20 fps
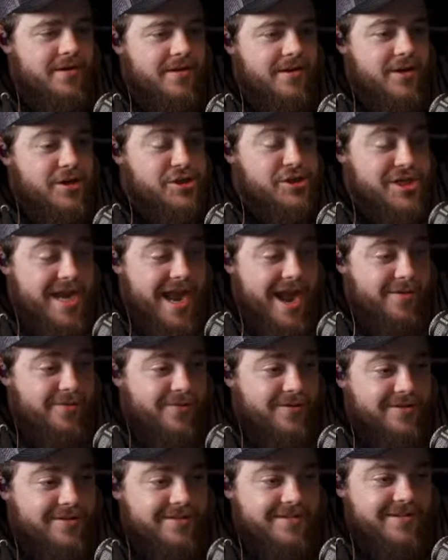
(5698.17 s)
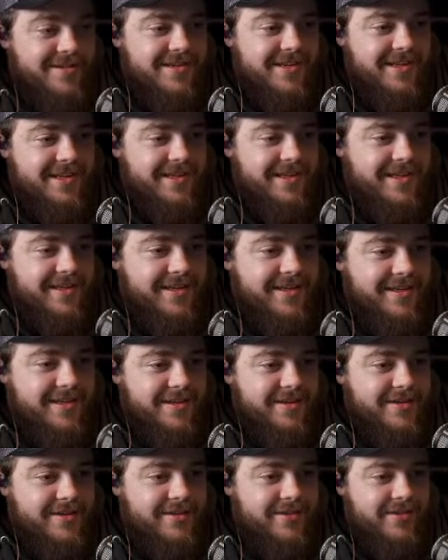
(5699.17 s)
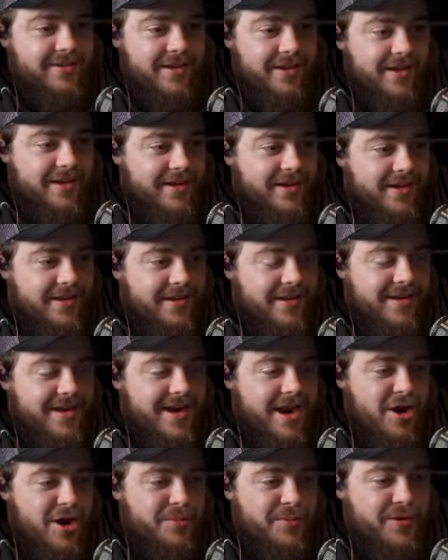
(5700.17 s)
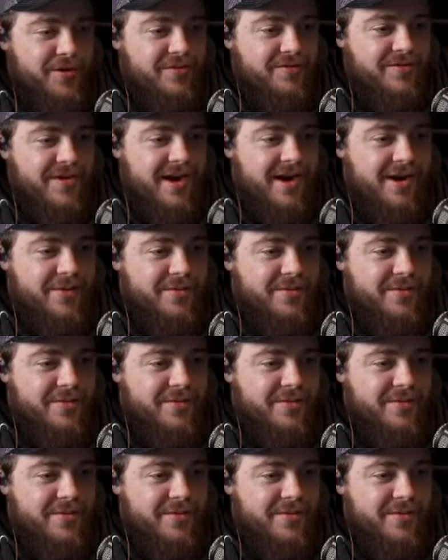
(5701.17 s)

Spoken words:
a shower, and an air purifier